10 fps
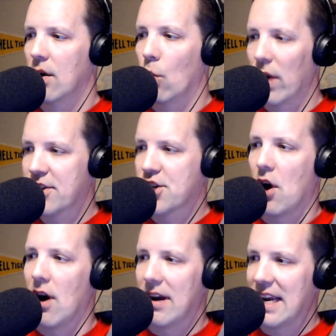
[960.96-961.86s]
with
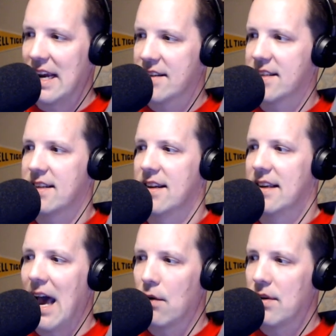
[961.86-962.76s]
Sean East,
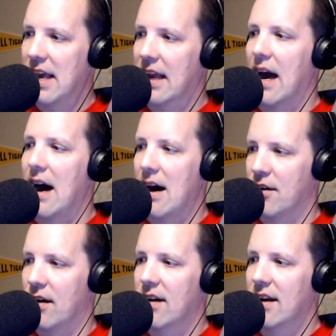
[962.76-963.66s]
now Nick
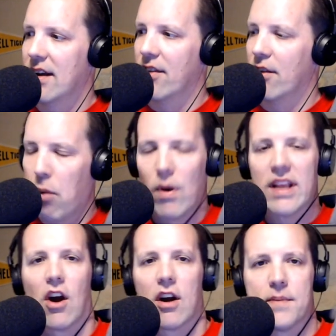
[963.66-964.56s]
Honor, the point
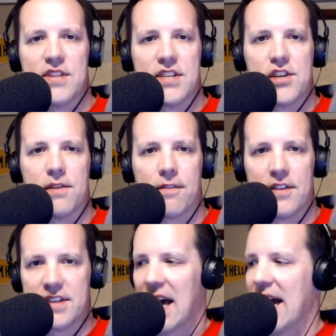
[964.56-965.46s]
guard position for
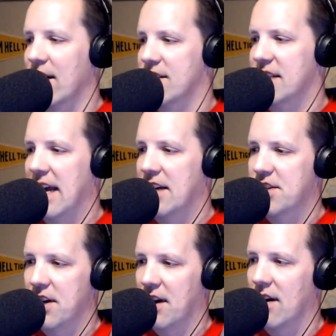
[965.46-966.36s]
the Tigers next
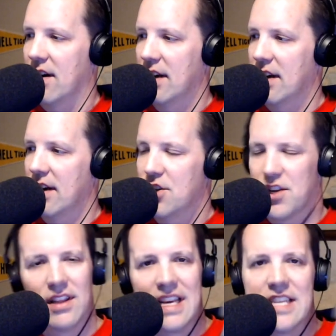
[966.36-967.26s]
year should
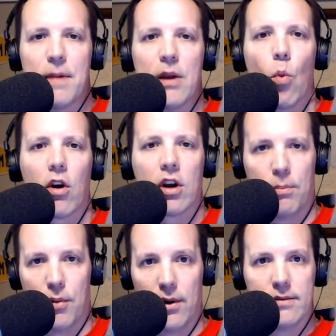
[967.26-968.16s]
at least be
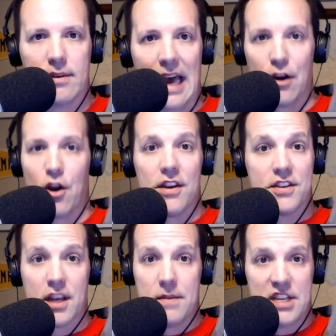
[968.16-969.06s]
workable. I don't know that
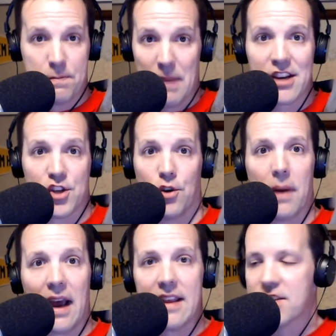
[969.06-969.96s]
it's going to be special
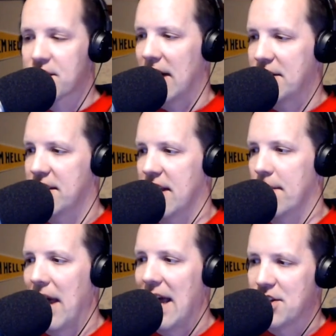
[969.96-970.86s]
by any stretch of the
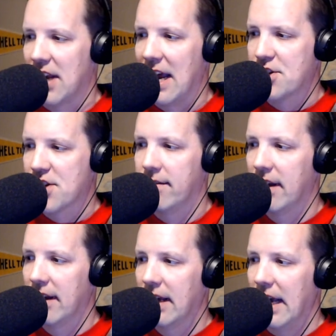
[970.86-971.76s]
imagination.
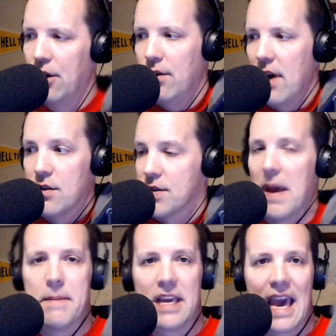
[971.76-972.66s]
And who knows,
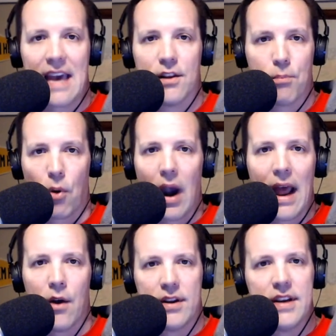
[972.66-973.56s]
maybe Caleb
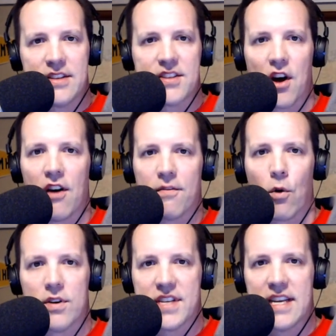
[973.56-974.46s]
Brown in his
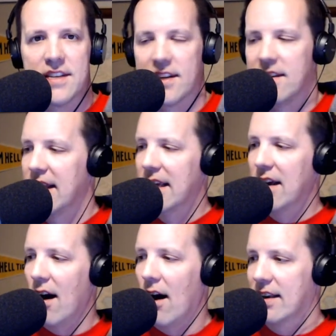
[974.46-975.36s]
sophomore season
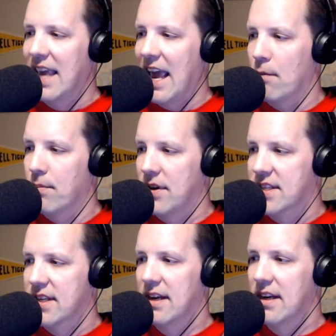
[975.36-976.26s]
on
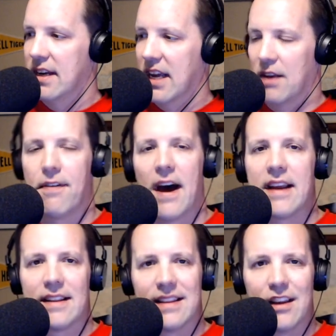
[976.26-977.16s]
campus can find
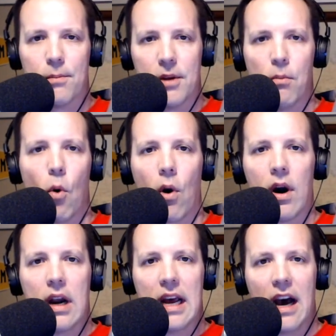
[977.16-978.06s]
a little bit
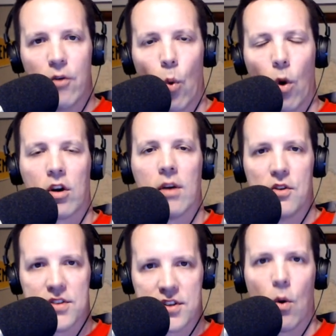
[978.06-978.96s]
more of a
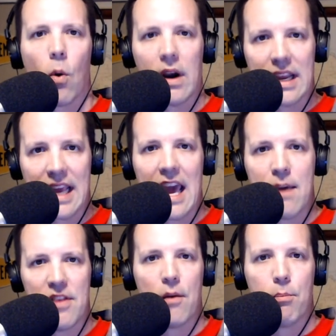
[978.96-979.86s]
workable scoring
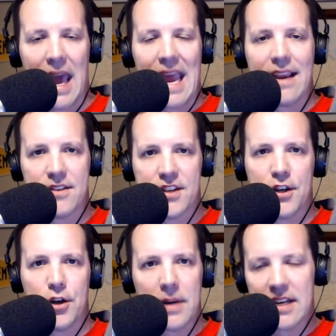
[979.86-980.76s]
game in the paint
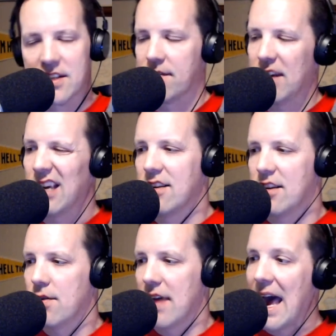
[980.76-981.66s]
too. Because if he can
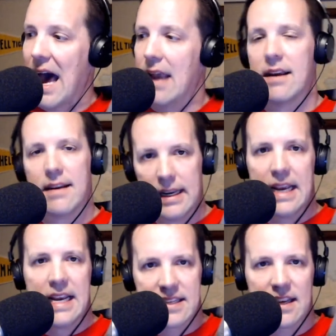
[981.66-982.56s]
do that,
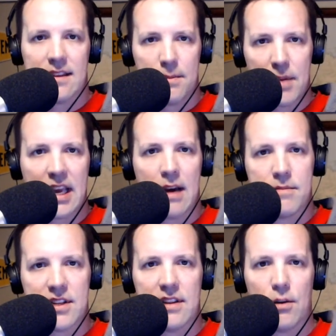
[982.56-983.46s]
he suddenly
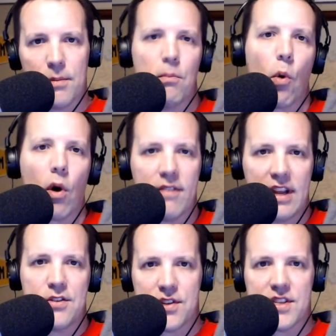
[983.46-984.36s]
becomes a little bit more of an
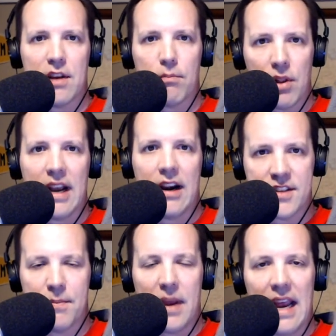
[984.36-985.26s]
interesting player
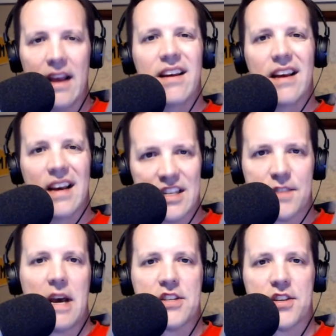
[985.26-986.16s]
to me,
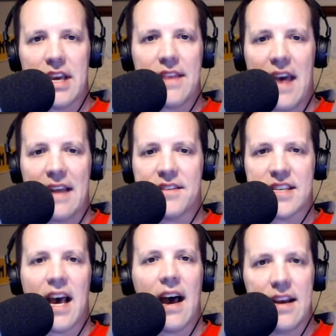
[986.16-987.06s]
especially at that
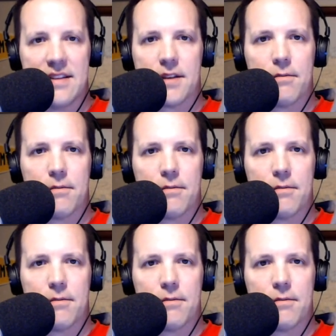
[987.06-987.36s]
size.